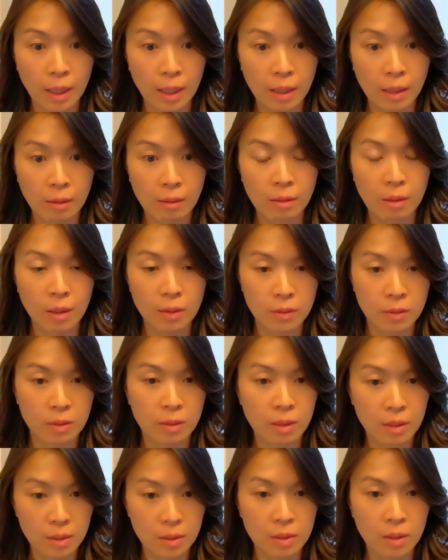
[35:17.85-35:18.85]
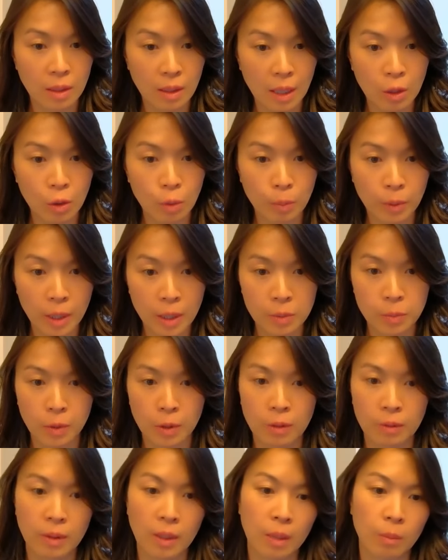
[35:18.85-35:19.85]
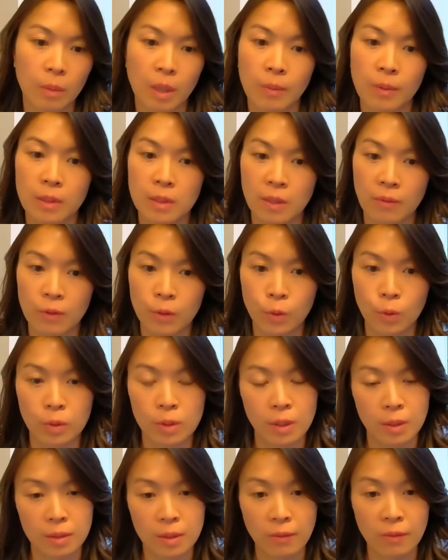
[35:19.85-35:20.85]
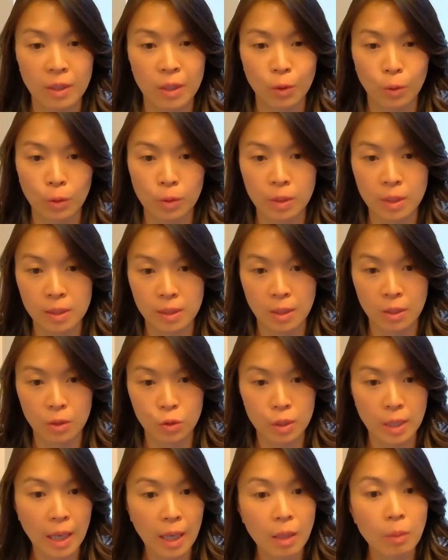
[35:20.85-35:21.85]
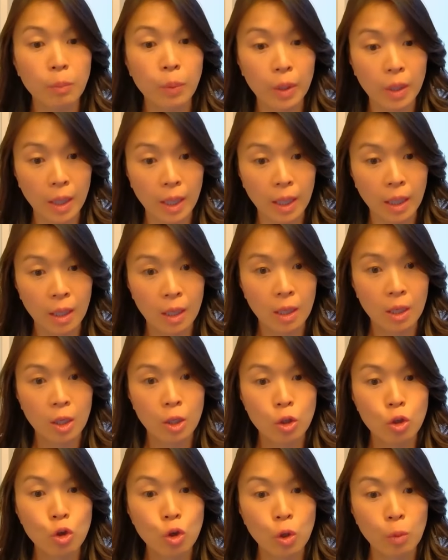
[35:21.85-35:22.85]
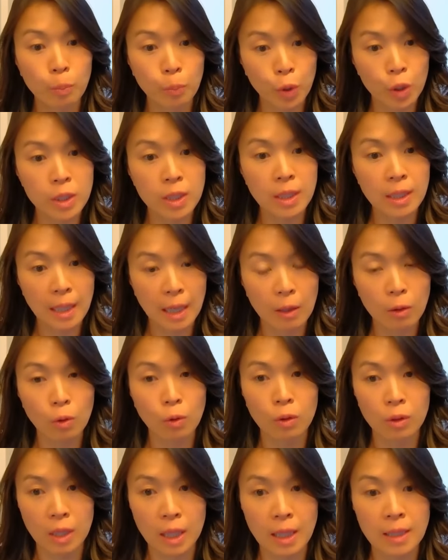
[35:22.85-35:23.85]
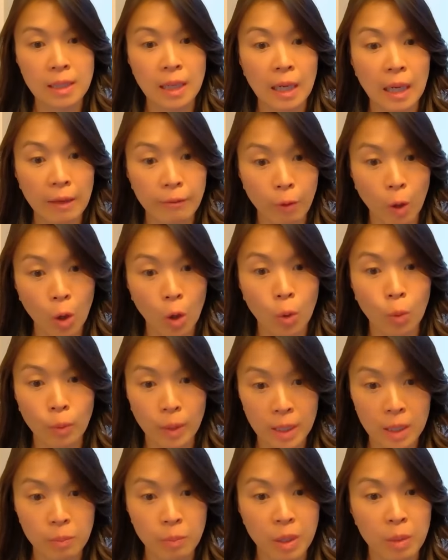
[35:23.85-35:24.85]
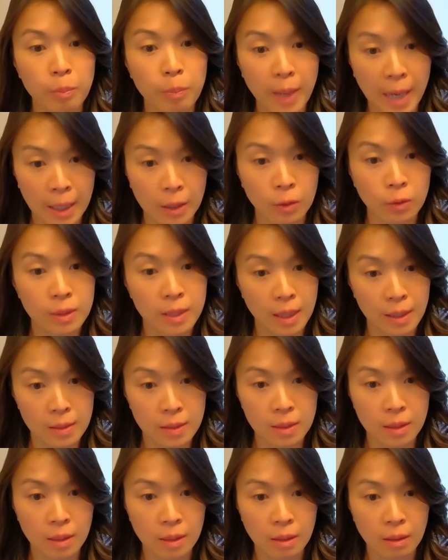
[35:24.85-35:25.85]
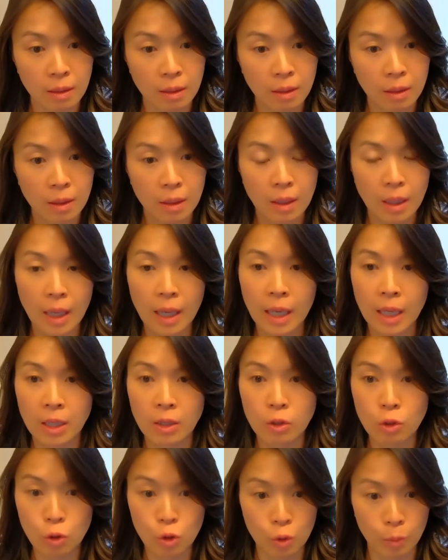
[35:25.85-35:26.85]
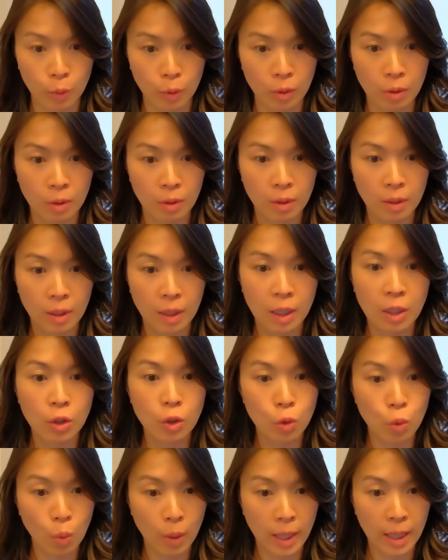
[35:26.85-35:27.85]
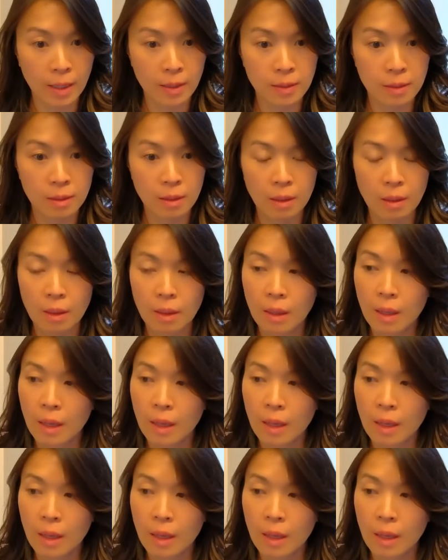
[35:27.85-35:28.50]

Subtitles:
And this is the Lego blocks part that maybe the 70-year-old doesn't understand. But like you can put together things that have already been battle tested and usable in new ways.